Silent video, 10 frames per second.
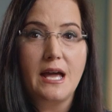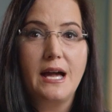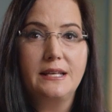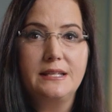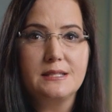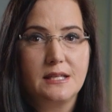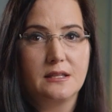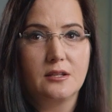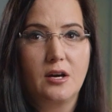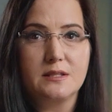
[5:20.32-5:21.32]
Any
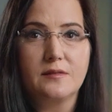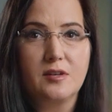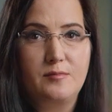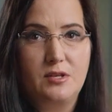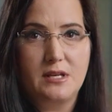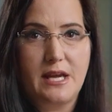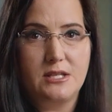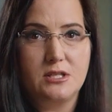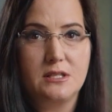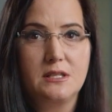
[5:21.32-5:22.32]
sudden loss of
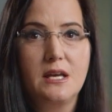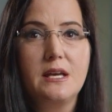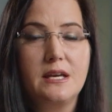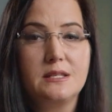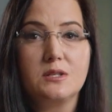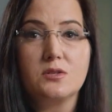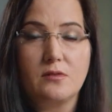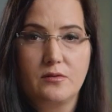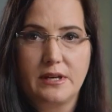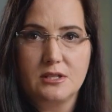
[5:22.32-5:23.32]
communication is a
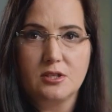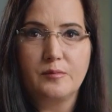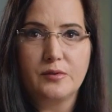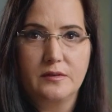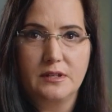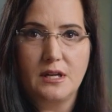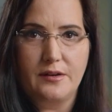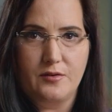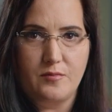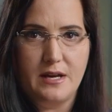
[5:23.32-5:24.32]
stroke until proven
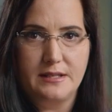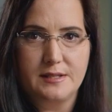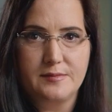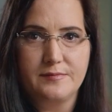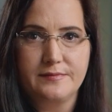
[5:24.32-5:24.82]
otherwise.